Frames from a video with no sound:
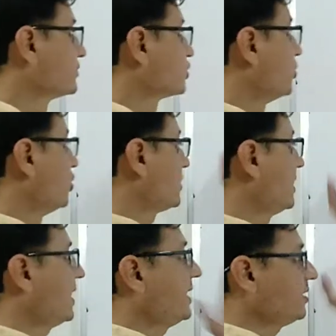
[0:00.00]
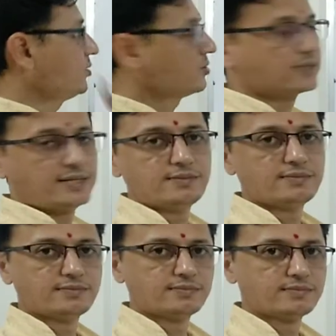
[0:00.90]
So both are iron oxide,
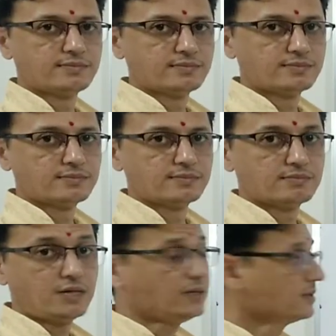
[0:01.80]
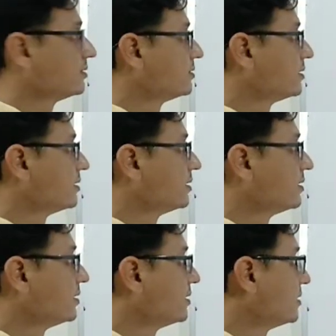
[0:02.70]
but
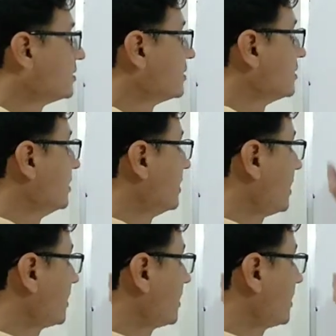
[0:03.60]
they are